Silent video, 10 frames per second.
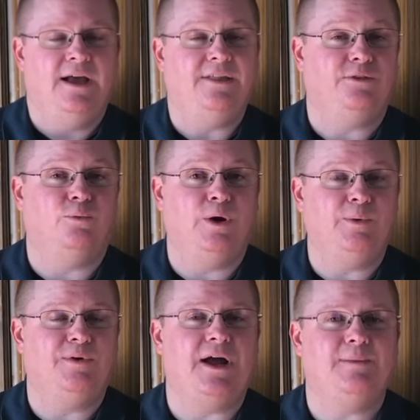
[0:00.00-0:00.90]
at the
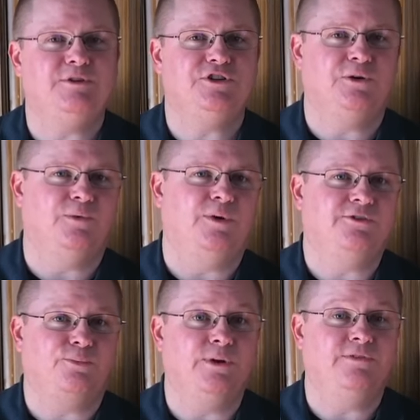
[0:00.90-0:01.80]
Railroad Hobby Show in
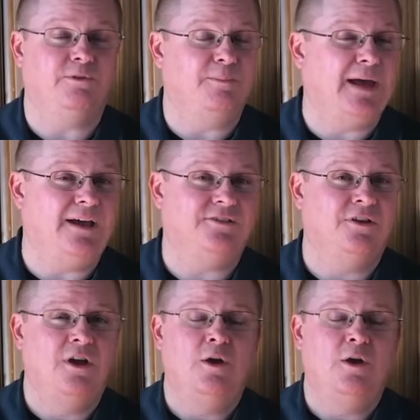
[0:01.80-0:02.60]
West Springfield, Mass.